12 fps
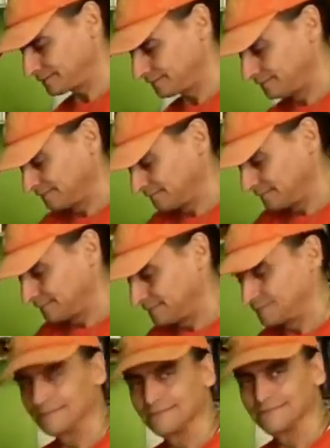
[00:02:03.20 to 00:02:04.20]
and
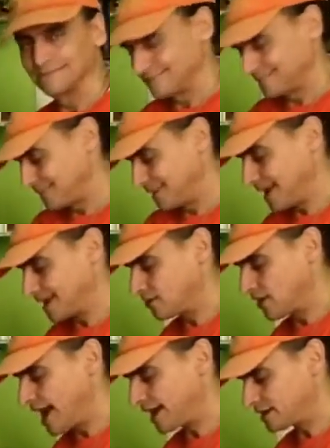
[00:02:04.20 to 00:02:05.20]

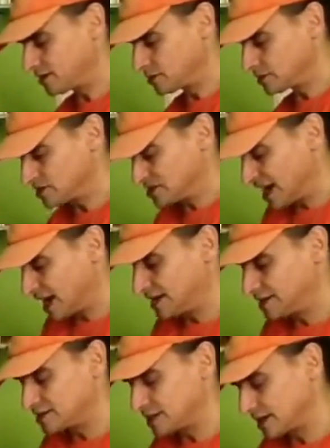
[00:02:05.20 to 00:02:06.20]
hack into the
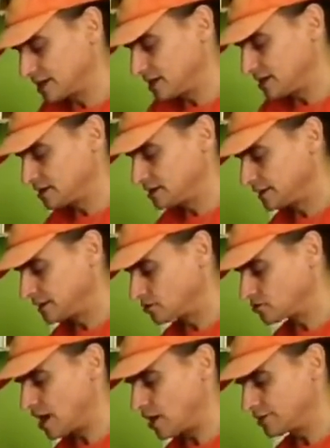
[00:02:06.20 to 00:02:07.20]
sides like here,
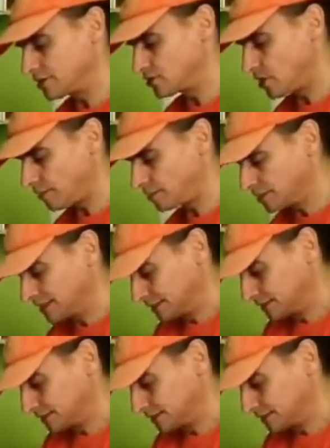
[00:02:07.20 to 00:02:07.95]
round the top.